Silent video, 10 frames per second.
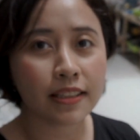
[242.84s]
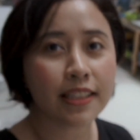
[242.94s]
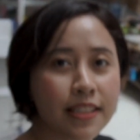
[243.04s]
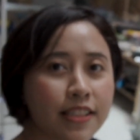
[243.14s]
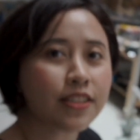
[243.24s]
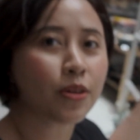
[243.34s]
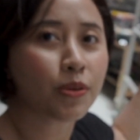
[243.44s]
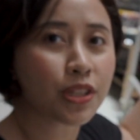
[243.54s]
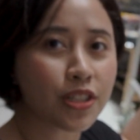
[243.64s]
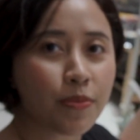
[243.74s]
This is our
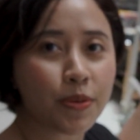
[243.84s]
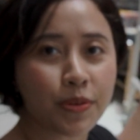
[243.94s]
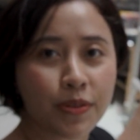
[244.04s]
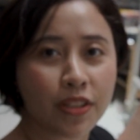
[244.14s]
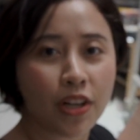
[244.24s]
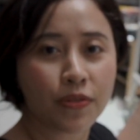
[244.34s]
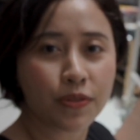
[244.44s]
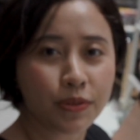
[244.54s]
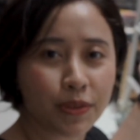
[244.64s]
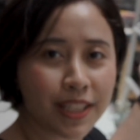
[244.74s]
workshop where we do a lot of
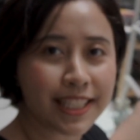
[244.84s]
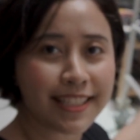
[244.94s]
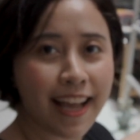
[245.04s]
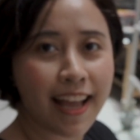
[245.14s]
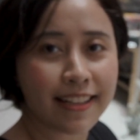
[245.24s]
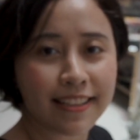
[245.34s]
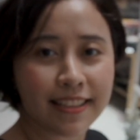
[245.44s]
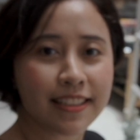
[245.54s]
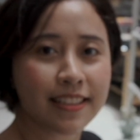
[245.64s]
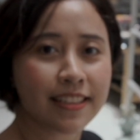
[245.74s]
foodworks, and
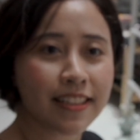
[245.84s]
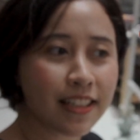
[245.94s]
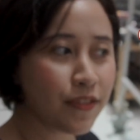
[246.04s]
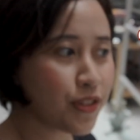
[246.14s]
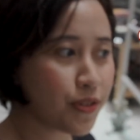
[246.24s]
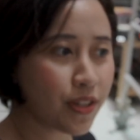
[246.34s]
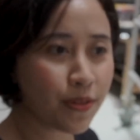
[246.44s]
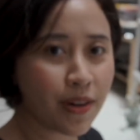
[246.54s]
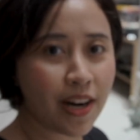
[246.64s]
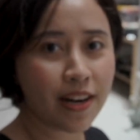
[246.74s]
if you
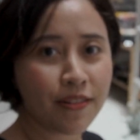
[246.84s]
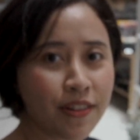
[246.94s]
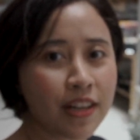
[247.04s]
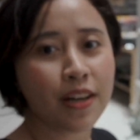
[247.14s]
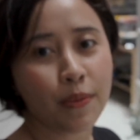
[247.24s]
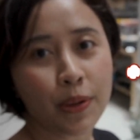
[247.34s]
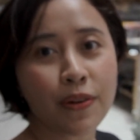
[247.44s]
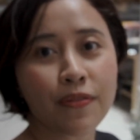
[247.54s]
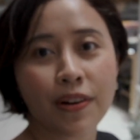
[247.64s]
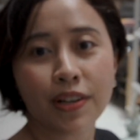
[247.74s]
require
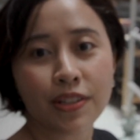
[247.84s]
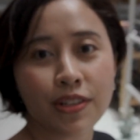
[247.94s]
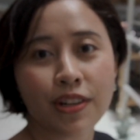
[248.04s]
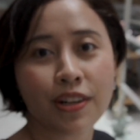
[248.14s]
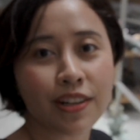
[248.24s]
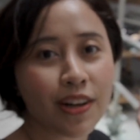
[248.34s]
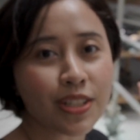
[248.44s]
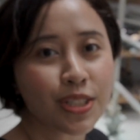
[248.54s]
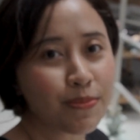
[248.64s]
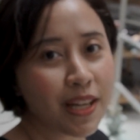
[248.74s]
wooden furniture,
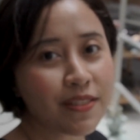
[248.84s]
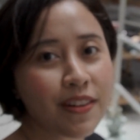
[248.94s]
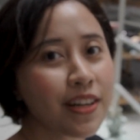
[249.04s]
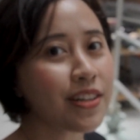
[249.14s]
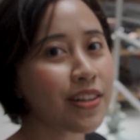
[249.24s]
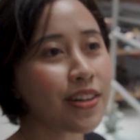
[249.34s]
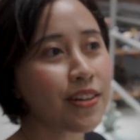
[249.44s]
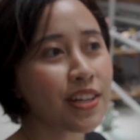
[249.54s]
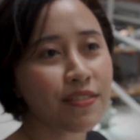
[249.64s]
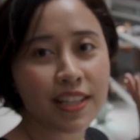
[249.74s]
customized
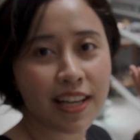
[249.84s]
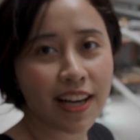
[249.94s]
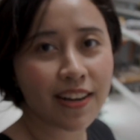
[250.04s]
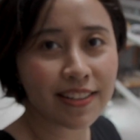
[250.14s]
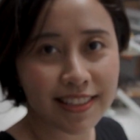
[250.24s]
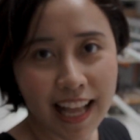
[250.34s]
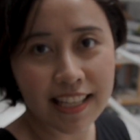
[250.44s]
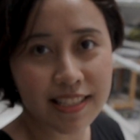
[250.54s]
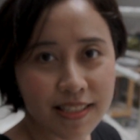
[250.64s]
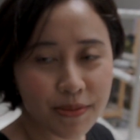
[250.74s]
furniture, fit out,
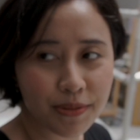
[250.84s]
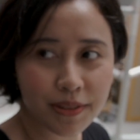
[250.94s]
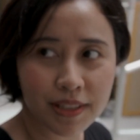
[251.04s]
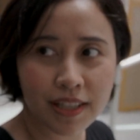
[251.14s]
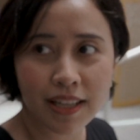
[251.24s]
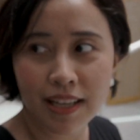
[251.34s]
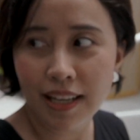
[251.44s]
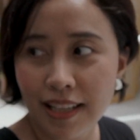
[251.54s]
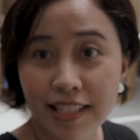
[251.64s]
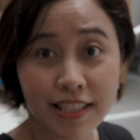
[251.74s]

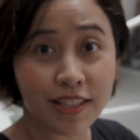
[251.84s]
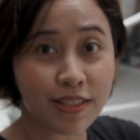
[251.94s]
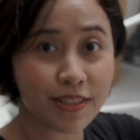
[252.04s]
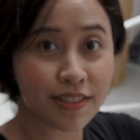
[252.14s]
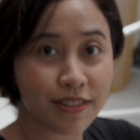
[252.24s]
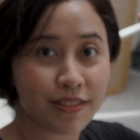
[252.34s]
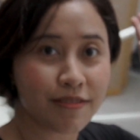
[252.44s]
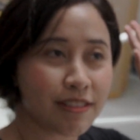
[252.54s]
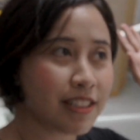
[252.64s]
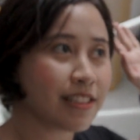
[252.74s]
this is
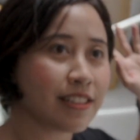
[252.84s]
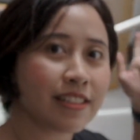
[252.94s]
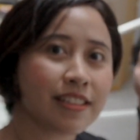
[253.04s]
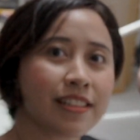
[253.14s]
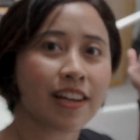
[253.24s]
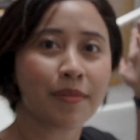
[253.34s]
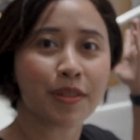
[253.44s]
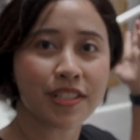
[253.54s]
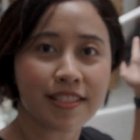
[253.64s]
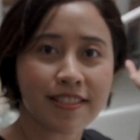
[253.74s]
where our
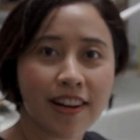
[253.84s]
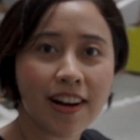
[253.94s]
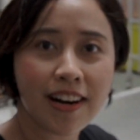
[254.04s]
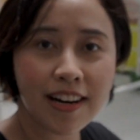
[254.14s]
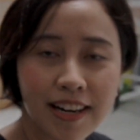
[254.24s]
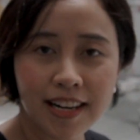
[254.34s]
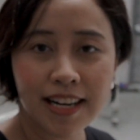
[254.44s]
machines are.